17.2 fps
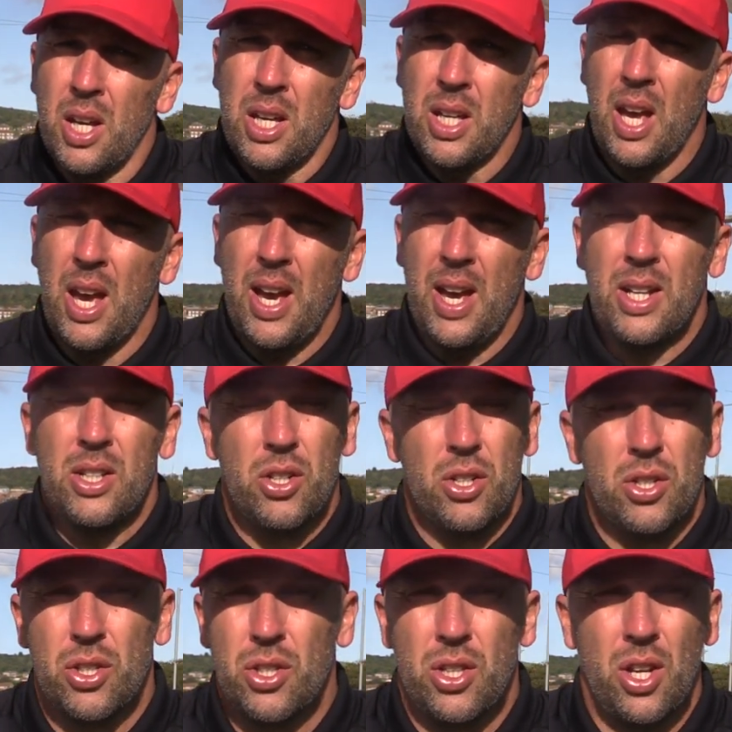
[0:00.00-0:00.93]
Yeah,
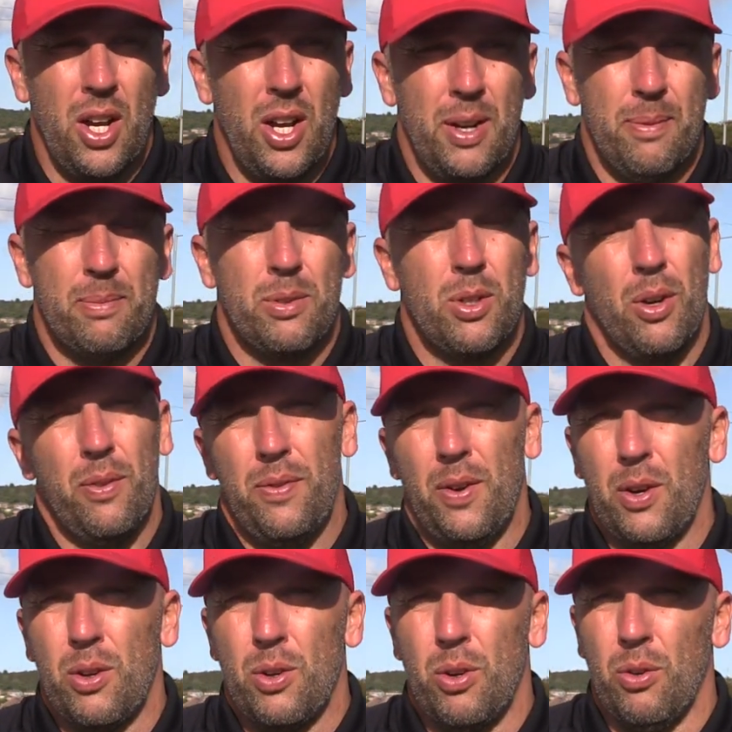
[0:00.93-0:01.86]
just got a
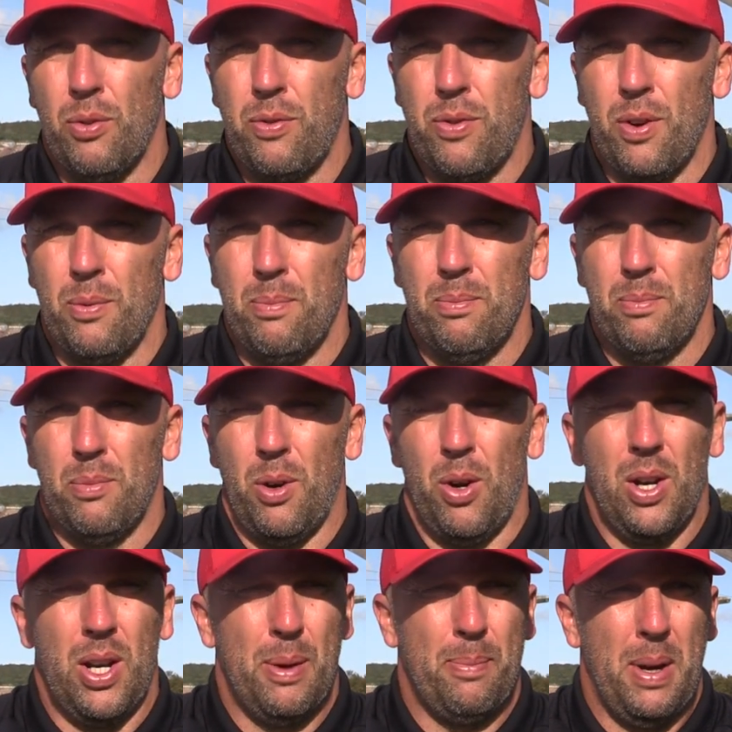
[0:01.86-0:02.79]
phone call from
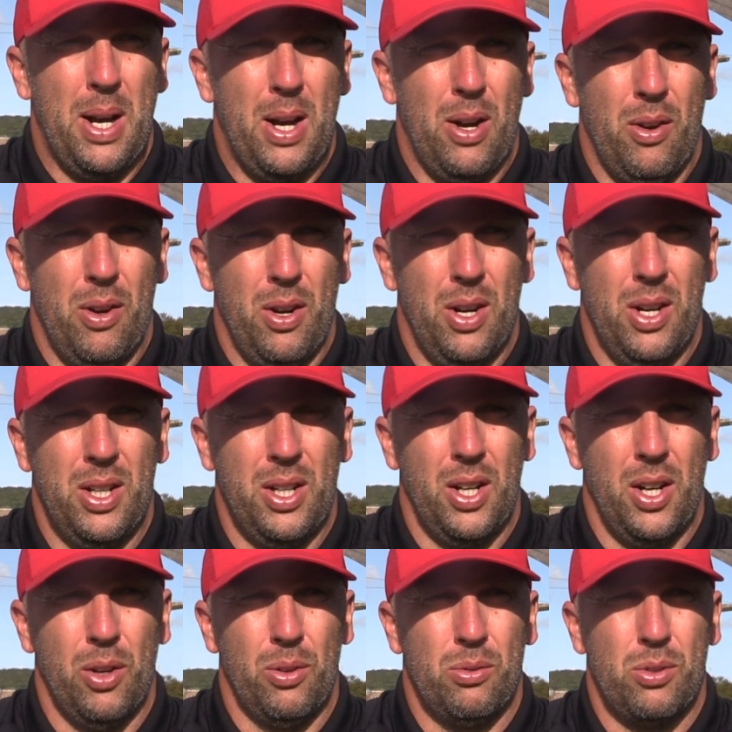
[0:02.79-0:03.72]
Ollie about,
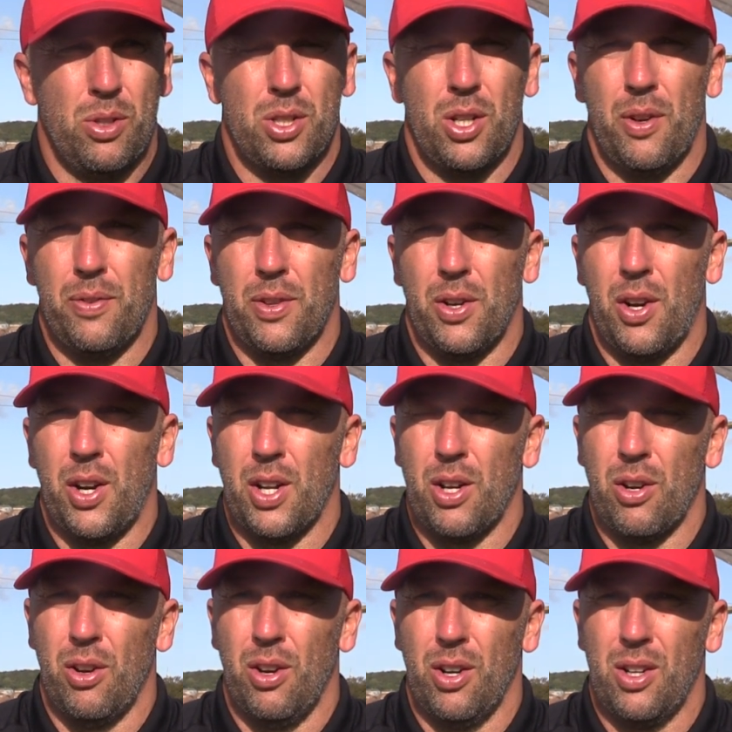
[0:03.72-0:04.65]
you know, just after 9
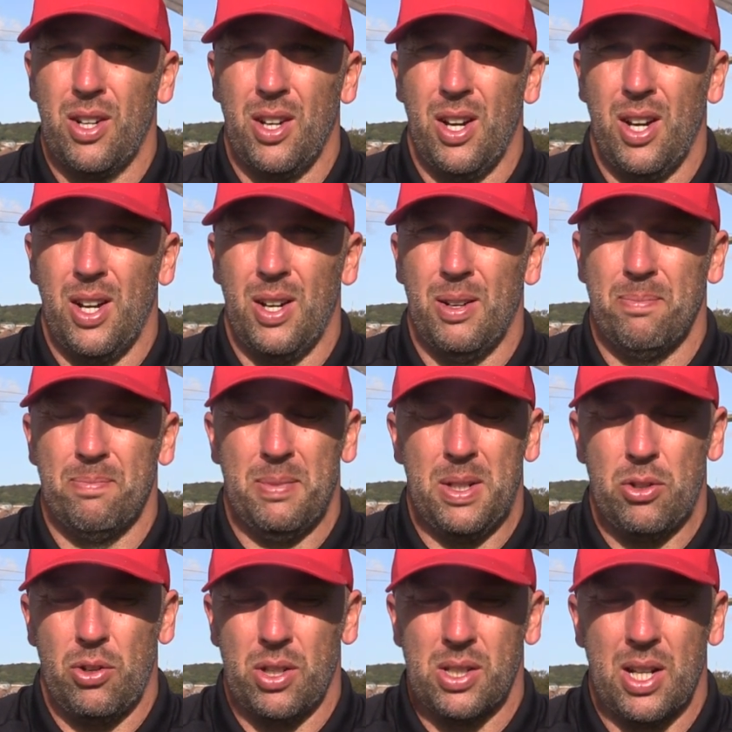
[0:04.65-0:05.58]
o'clock.
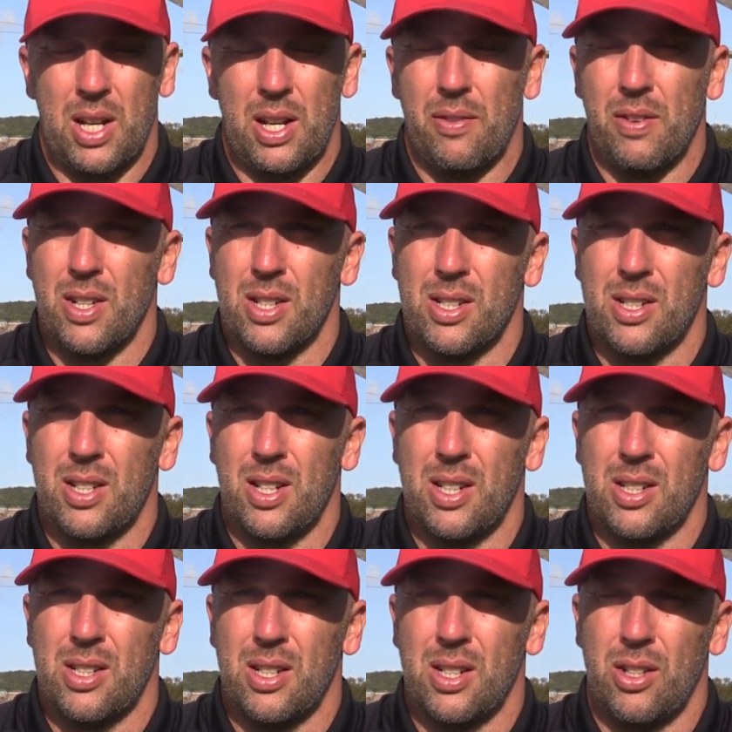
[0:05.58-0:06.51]
He tried to leave it
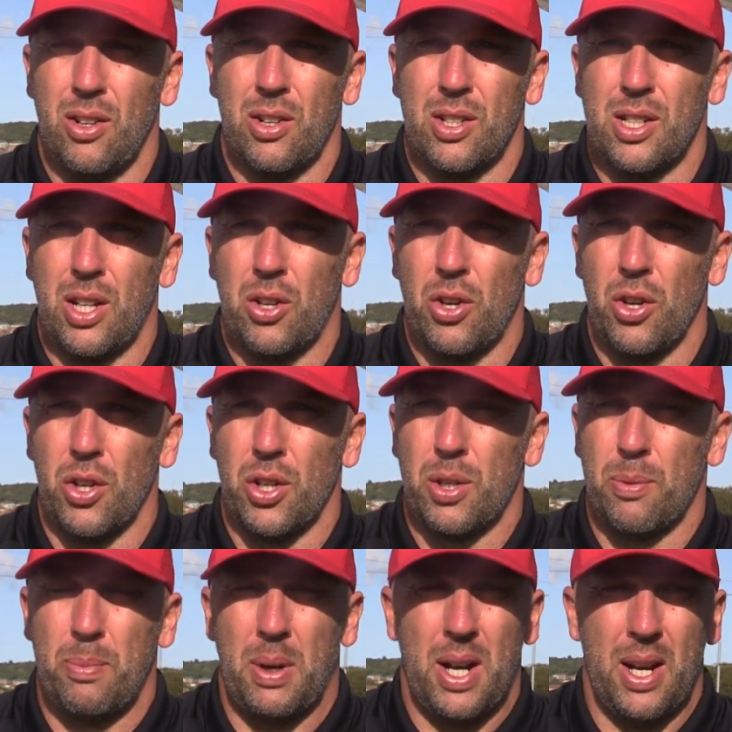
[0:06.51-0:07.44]
as long as he
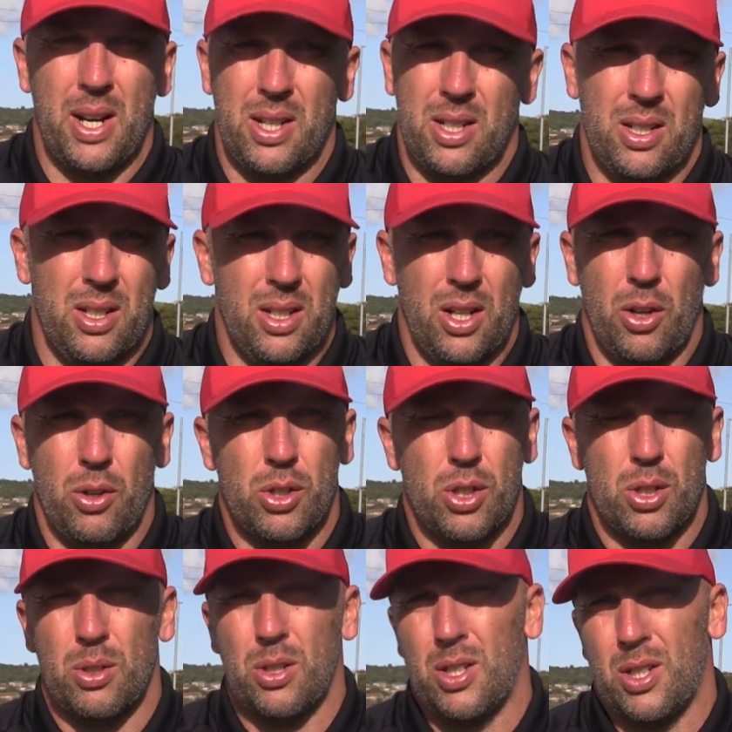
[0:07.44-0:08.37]
could, but you know,
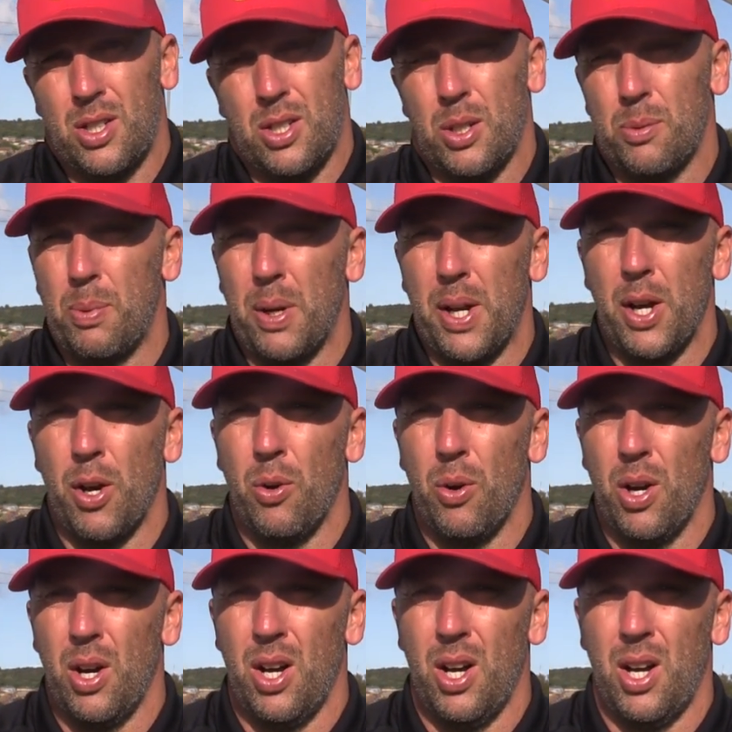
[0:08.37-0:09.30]
he's just been ill.